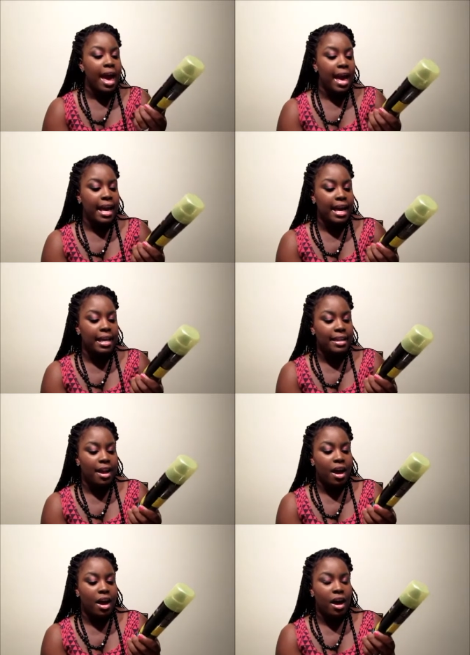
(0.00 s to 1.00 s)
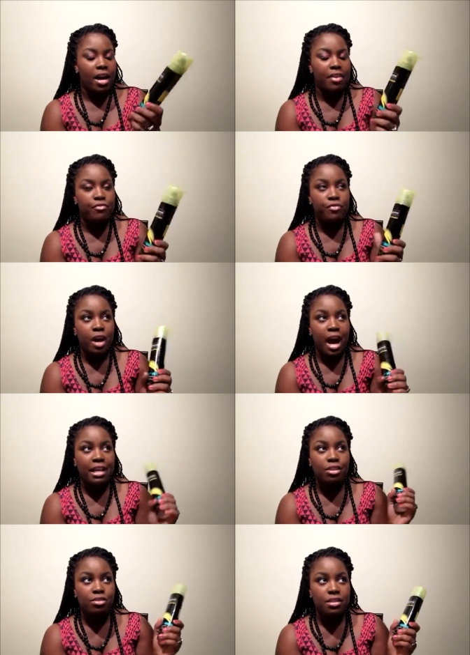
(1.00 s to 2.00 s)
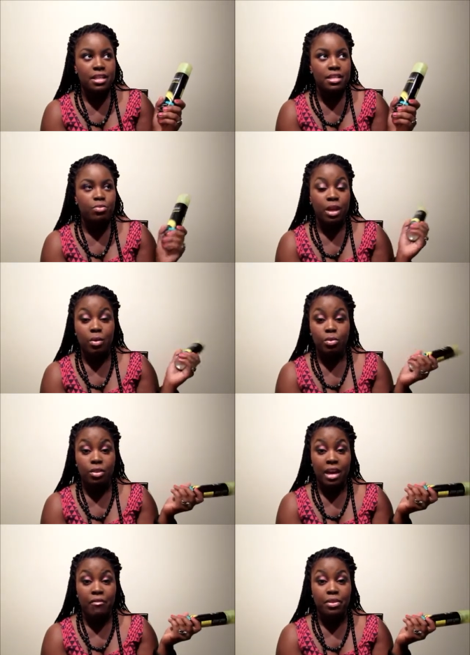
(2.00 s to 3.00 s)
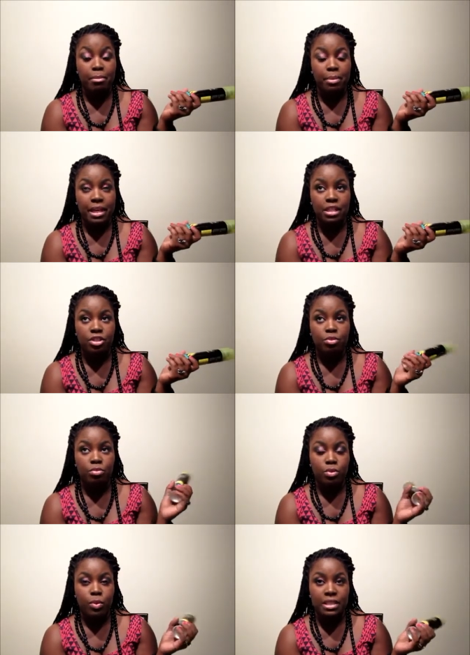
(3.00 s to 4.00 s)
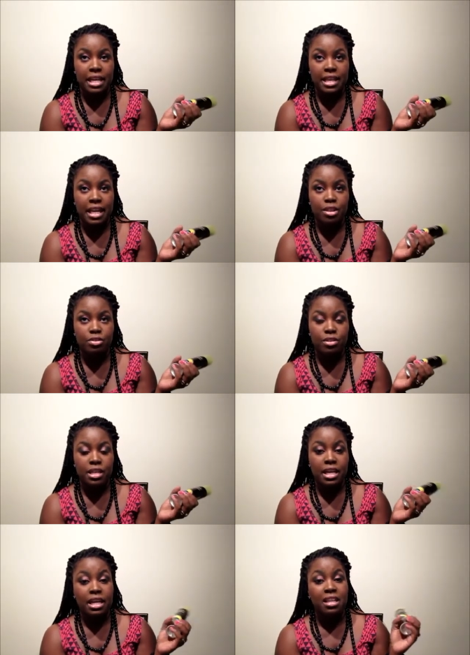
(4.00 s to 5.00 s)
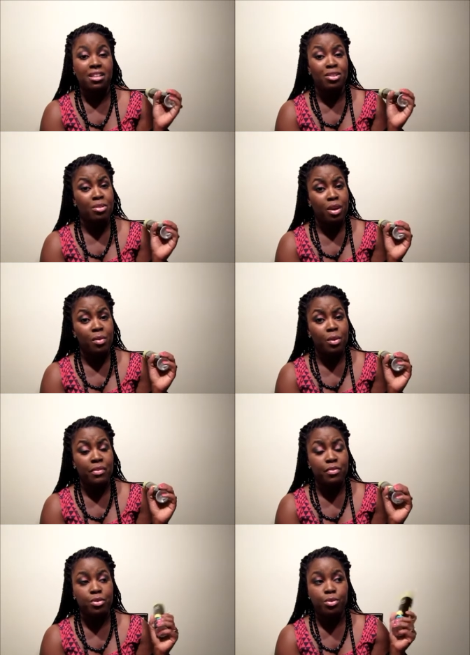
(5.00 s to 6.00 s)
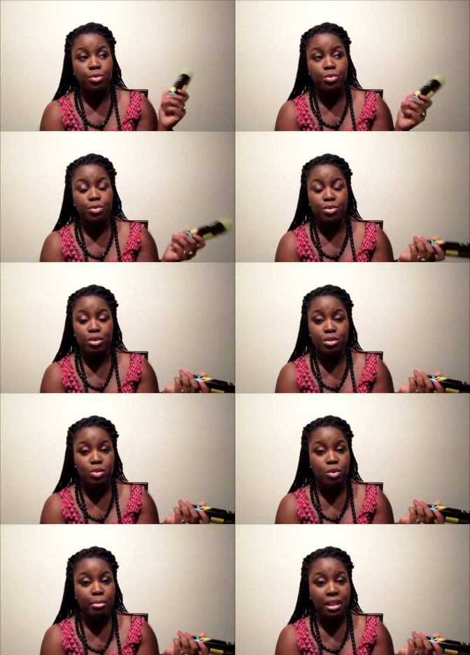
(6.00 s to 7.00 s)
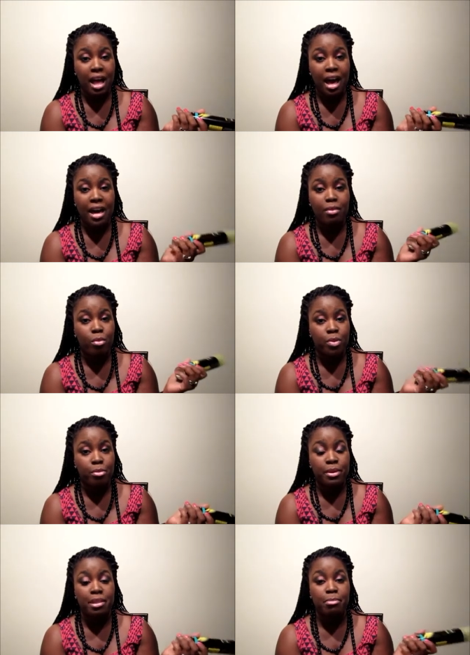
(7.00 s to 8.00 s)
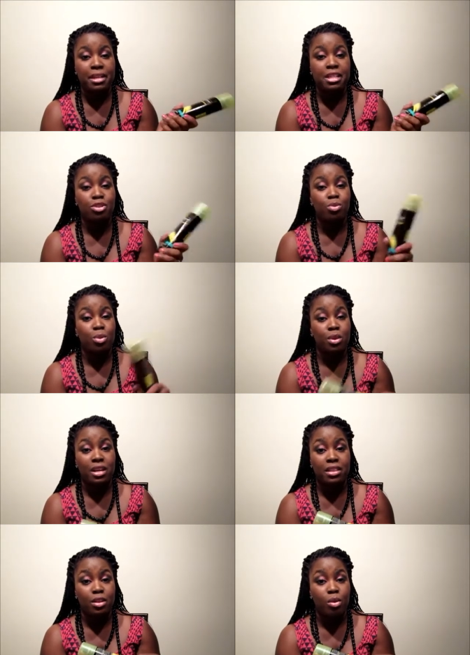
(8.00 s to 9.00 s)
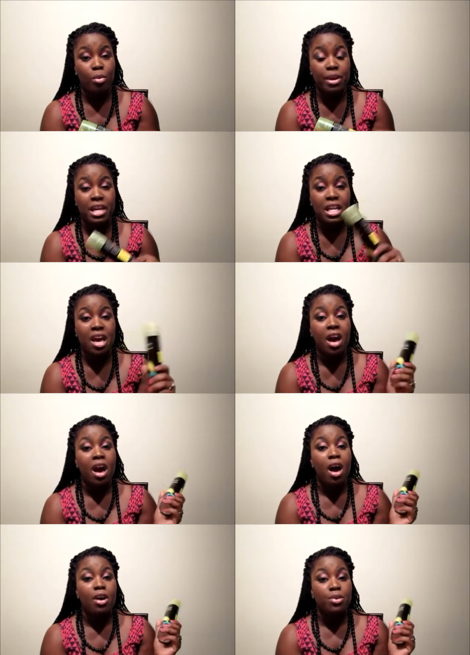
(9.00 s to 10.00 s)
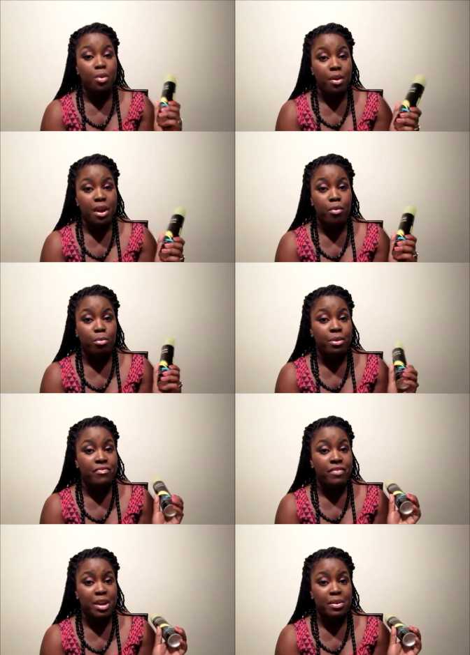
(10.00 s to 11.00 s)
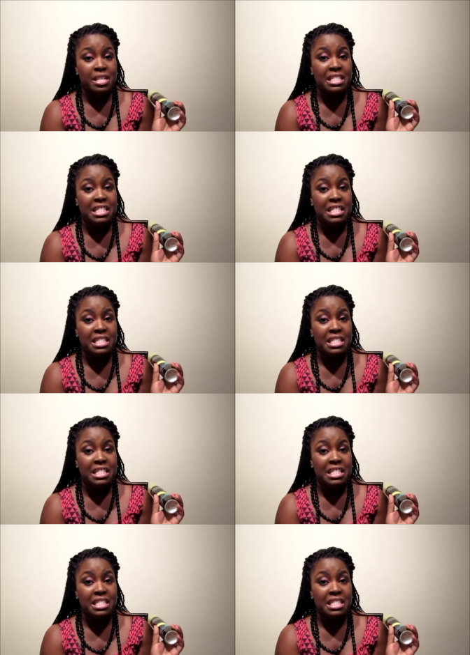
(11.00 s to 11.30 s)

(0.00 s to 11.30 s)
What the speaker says: And if I used this when I came from the beach, was one day that I used it, and if you swim a lot, whether it be in the beach or in the chlorine, your hair will be very